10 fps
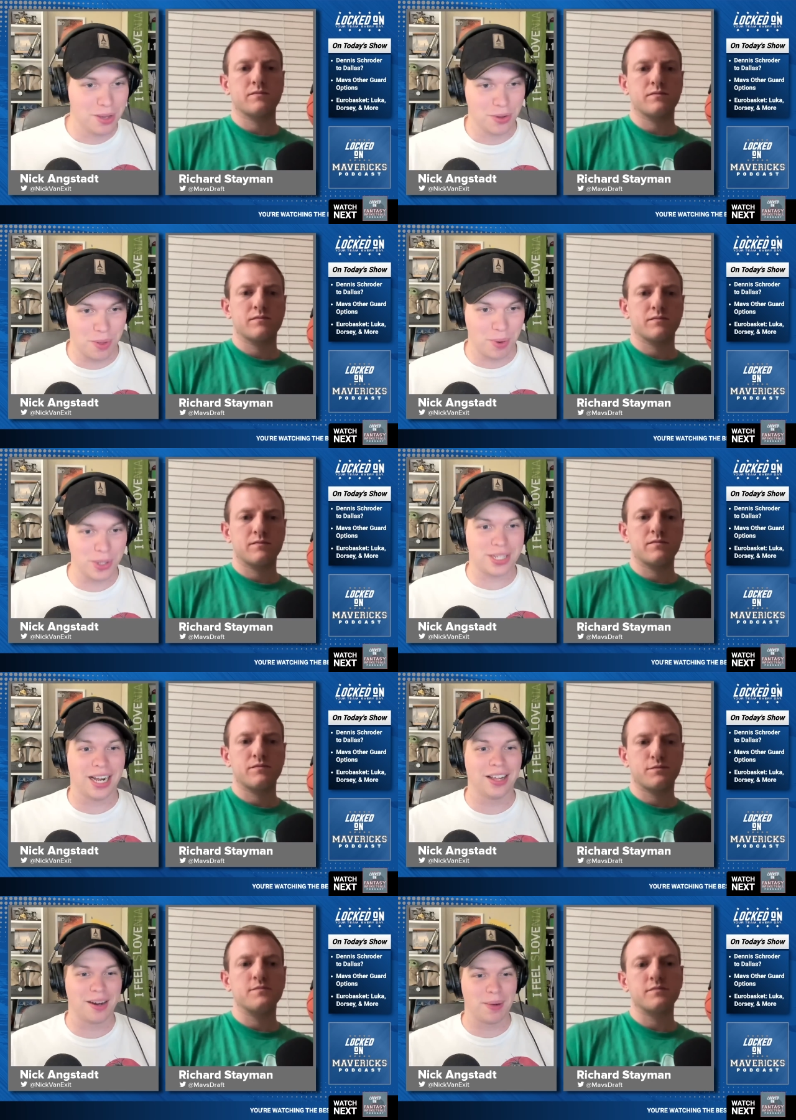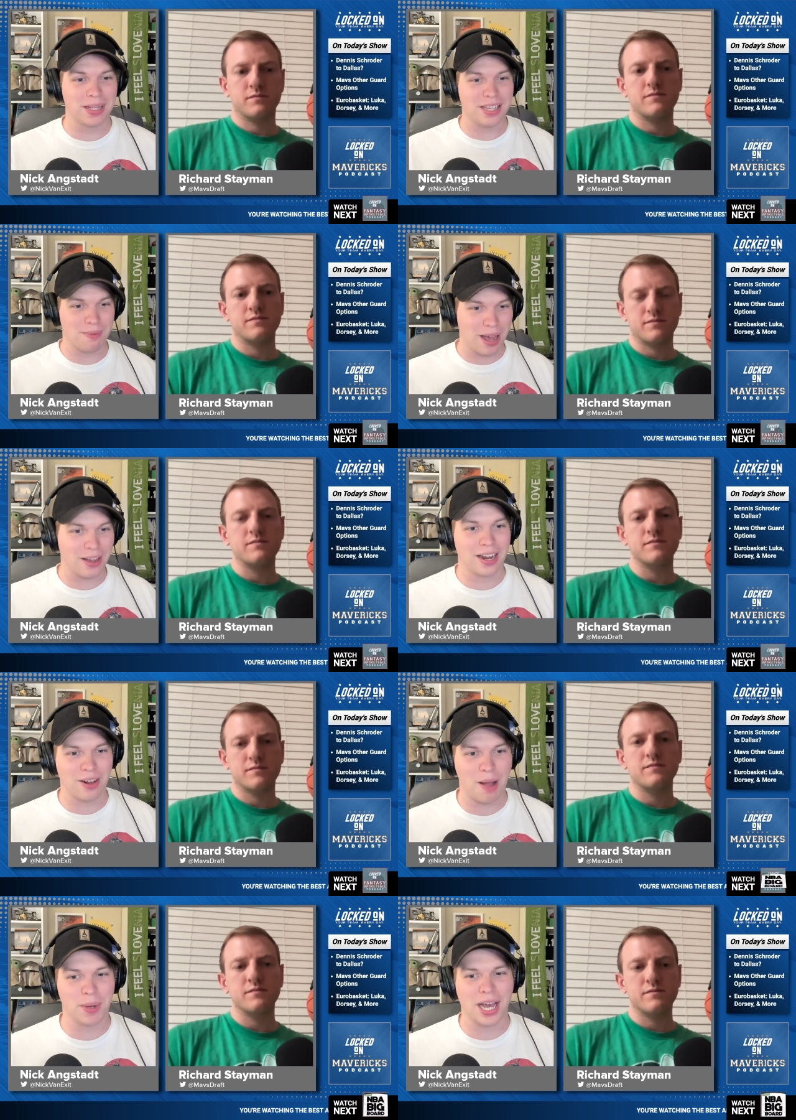Speaker 1: know, the most talent on my team? How can I
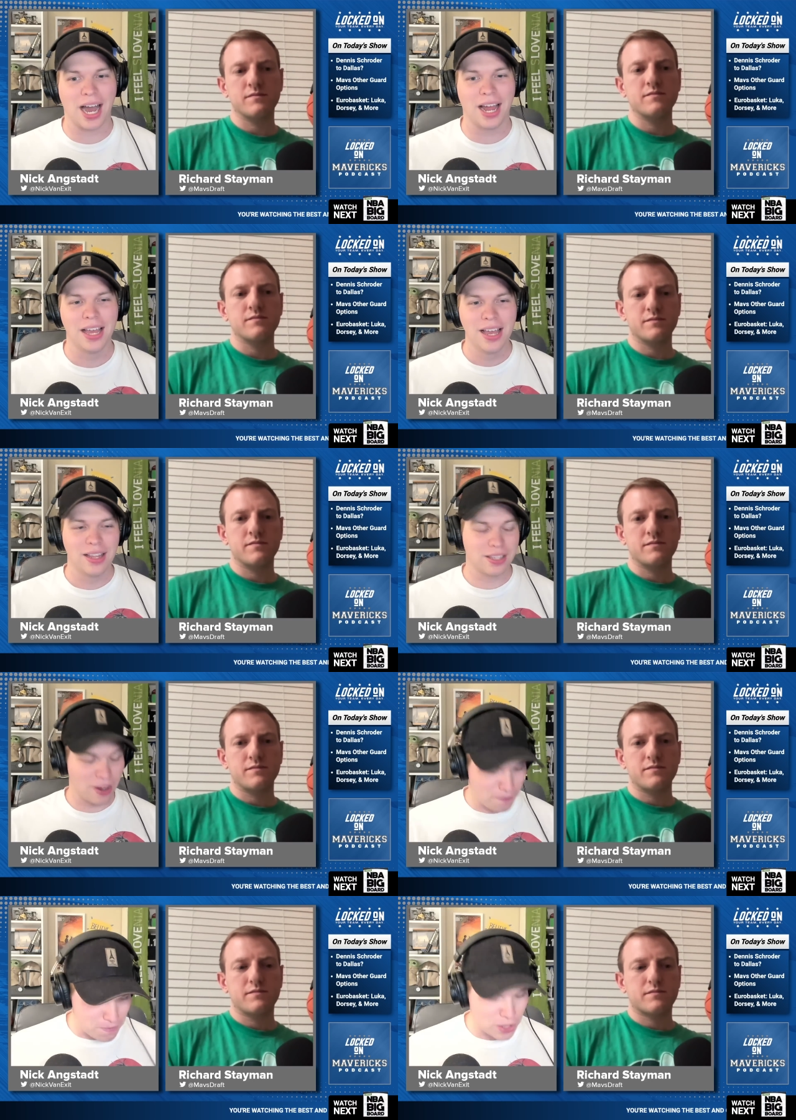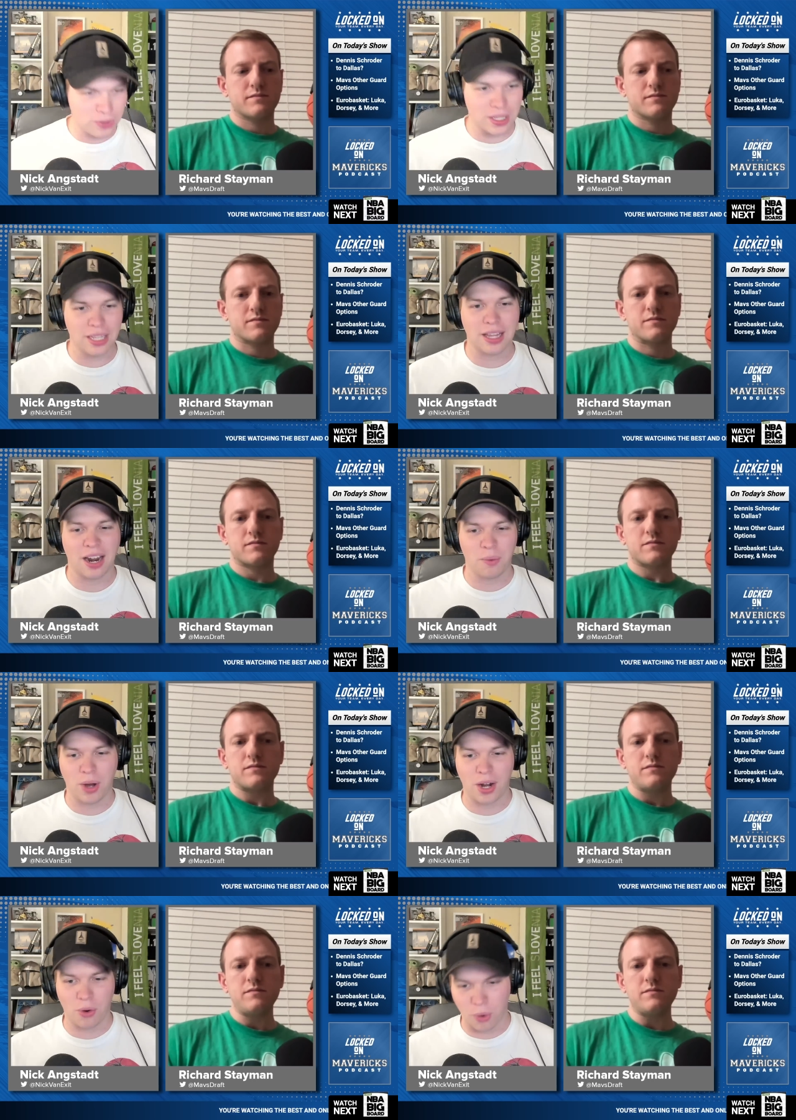grab a guy that's going to fill need that I
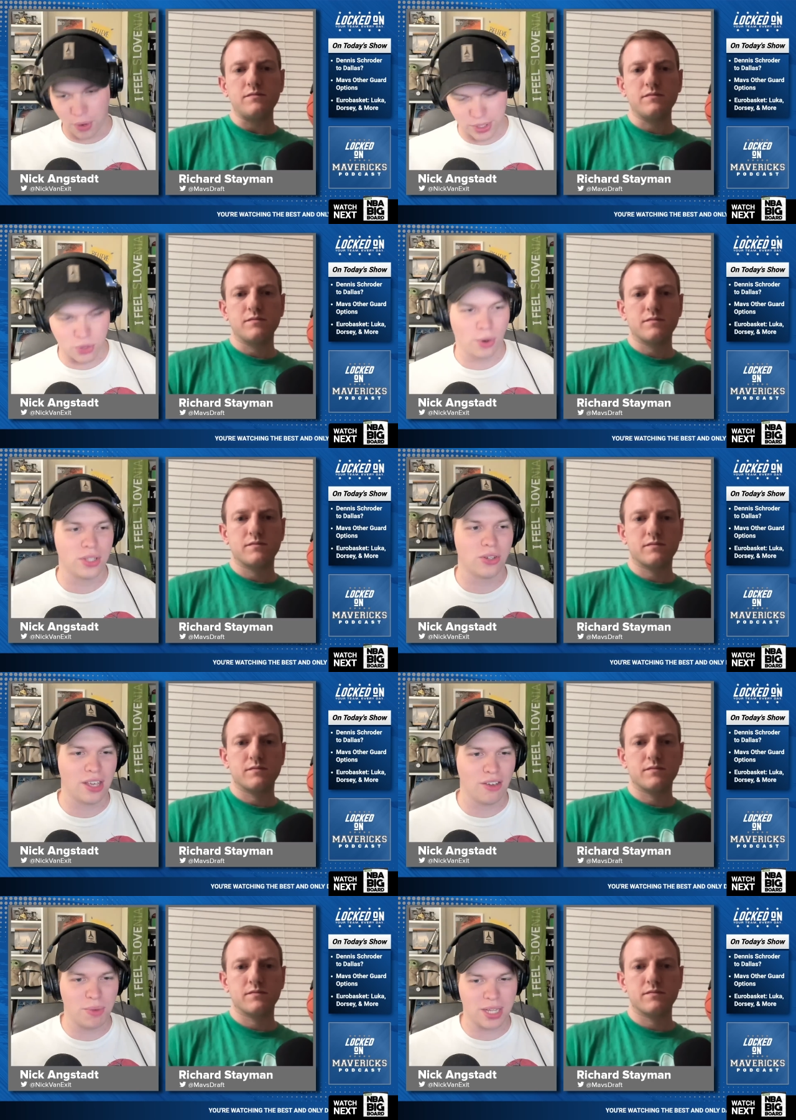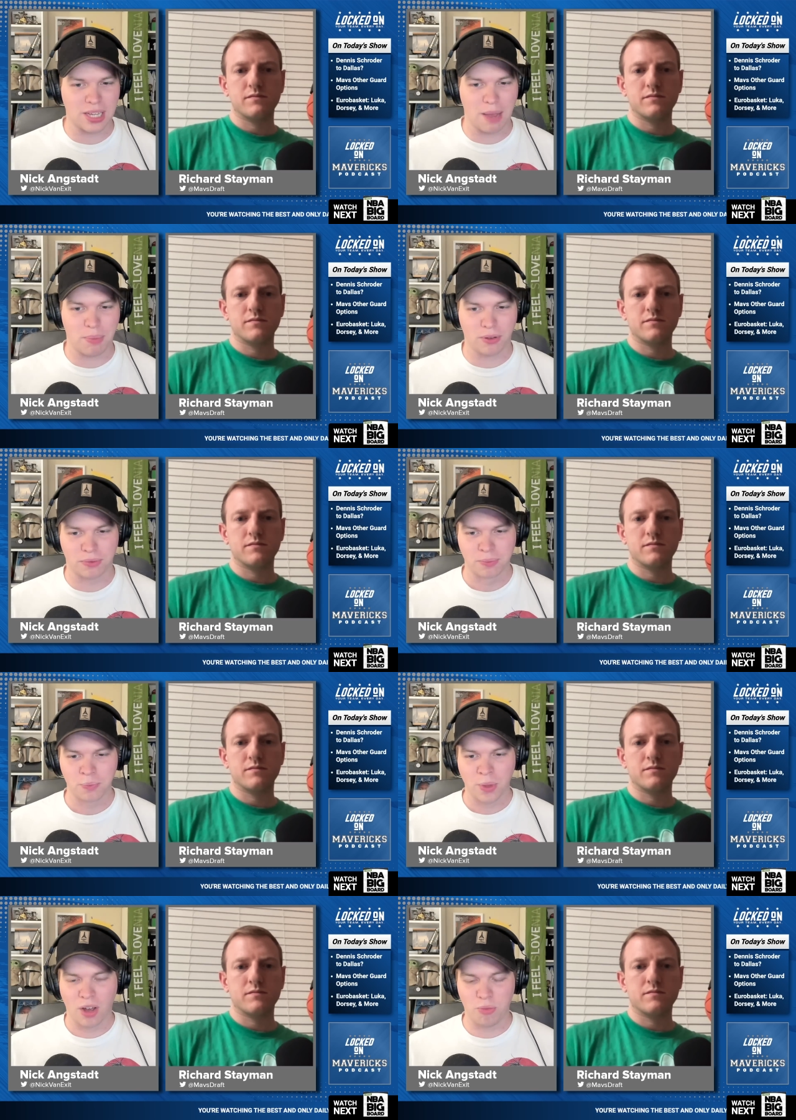want, or it's going to give me the type of
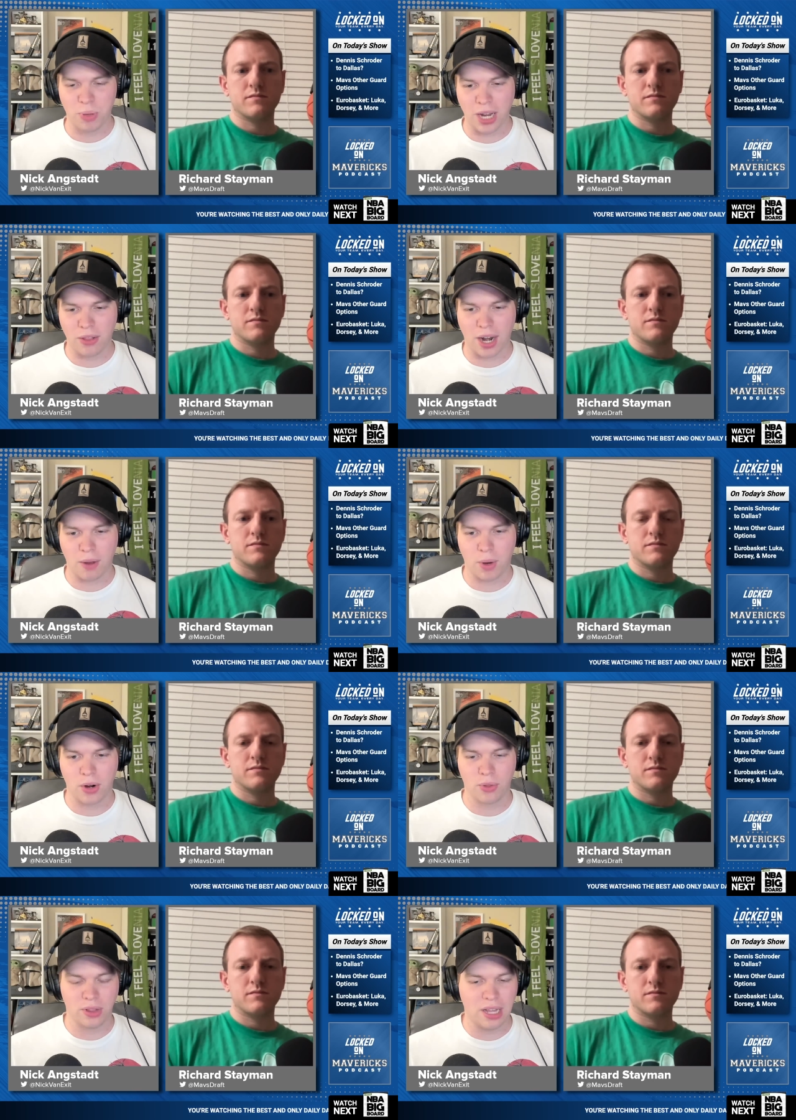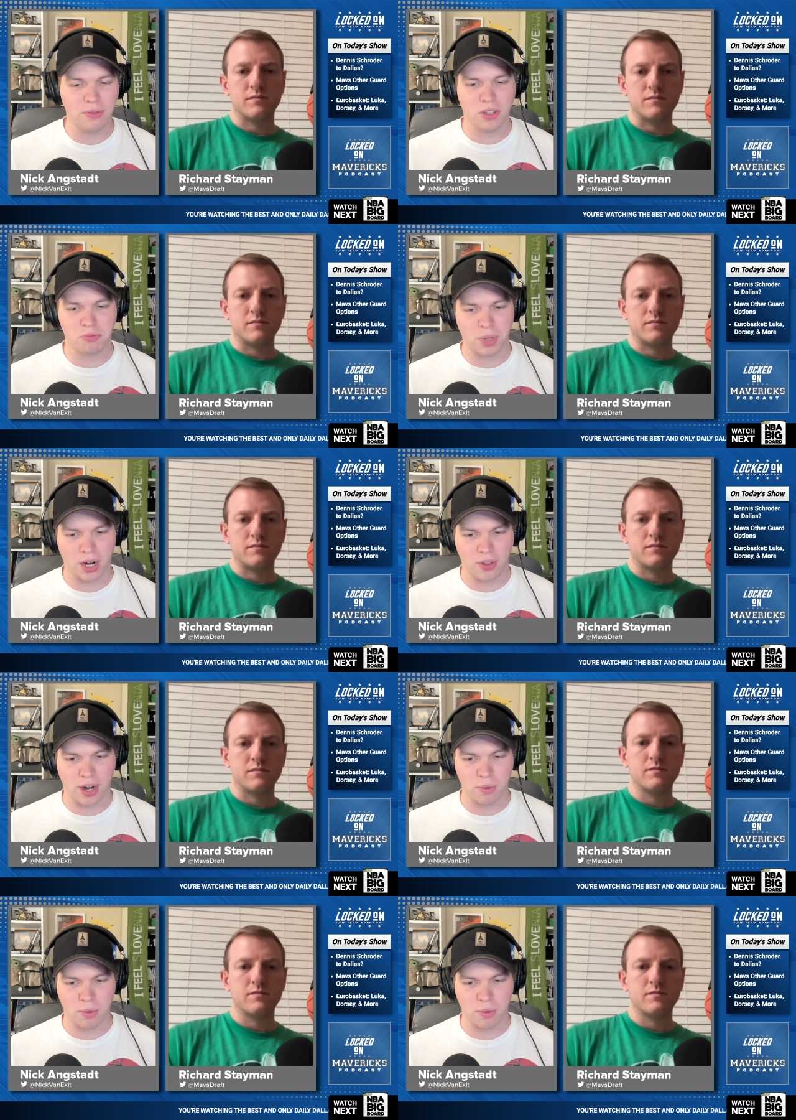of player that I want, or the level of player that I